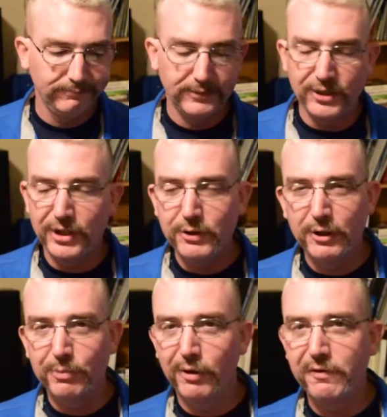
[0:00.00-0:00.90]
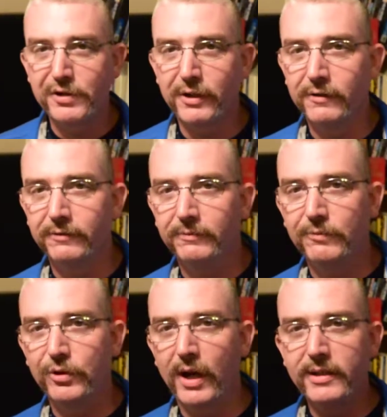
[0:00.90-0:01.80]
Continue to improve yourself.
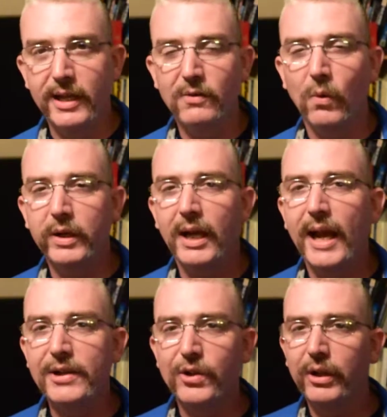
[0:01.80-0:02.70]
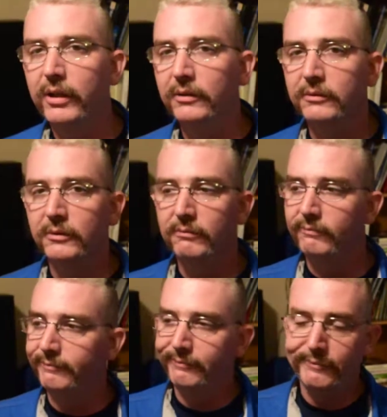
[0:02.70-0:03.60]
Try and take one class a year.
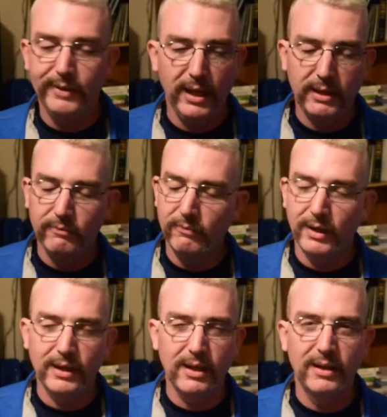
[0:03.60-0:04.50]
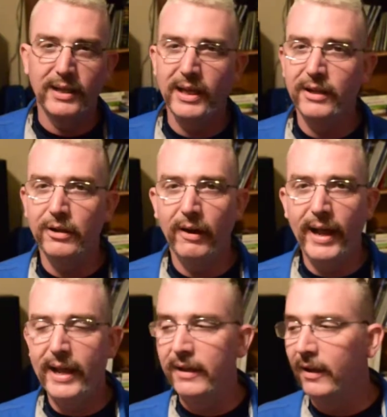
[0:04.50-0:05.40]
Again,
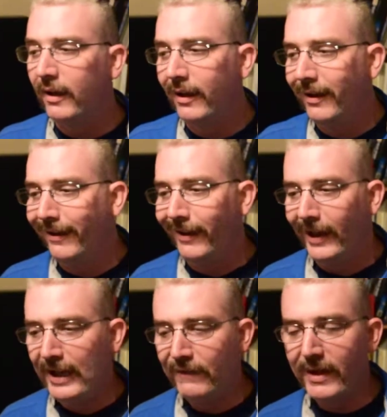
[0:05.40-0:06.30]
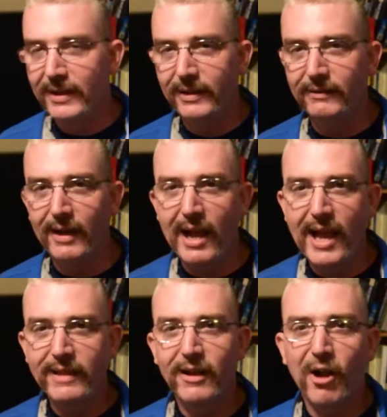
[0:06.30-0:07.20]
hey, if I
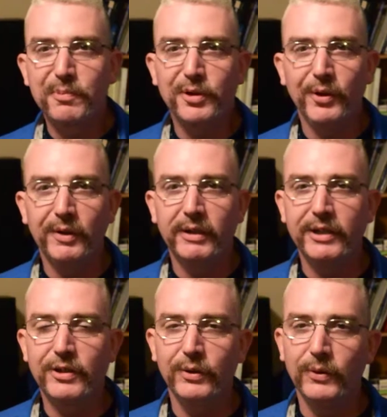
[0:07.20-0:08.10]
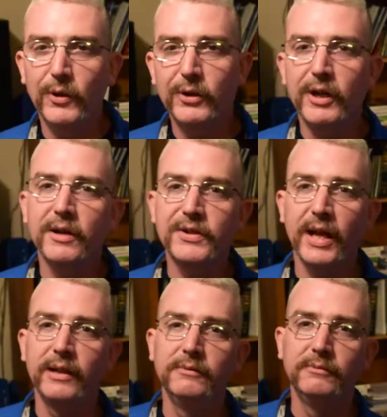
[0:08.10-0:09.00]
had the opportunity to go to
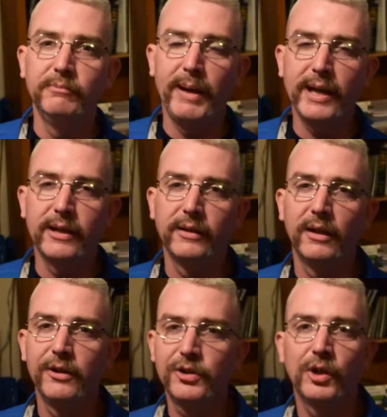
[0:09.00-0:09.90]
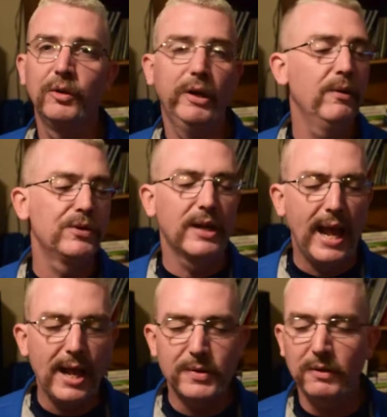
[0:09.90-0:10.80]
Gunsight back in June. It was an
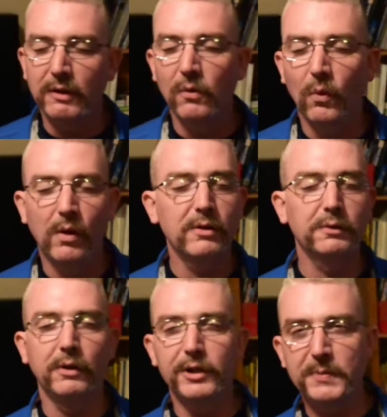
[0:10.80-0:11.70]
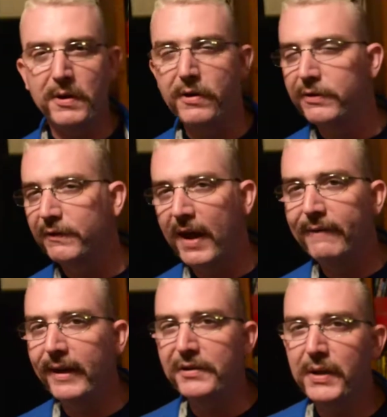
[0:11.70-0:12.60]
absolutely wonderful experience.
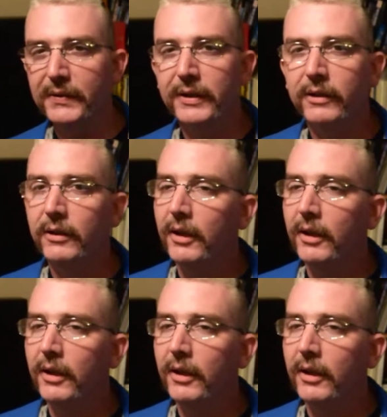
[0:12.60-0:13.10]
5 days up there.